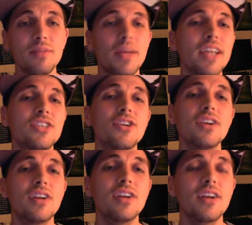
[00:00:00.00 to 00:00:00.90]

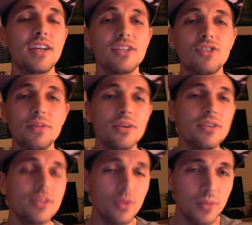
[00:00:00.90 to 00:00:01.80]
major
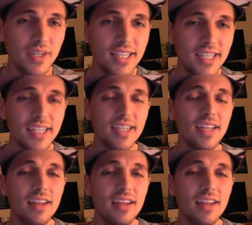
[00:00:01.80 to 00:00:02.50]
contributor to obesity.